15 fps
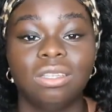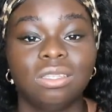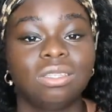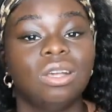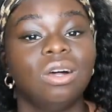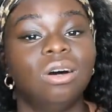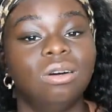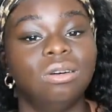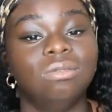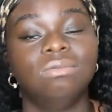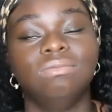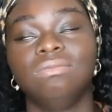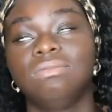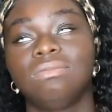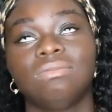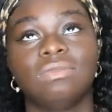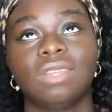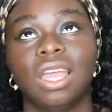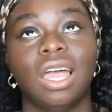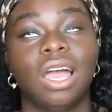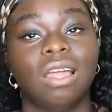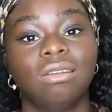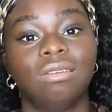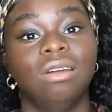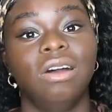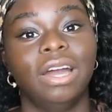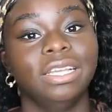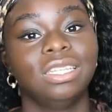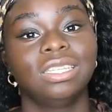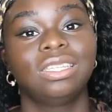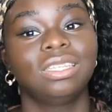So, I don't know, I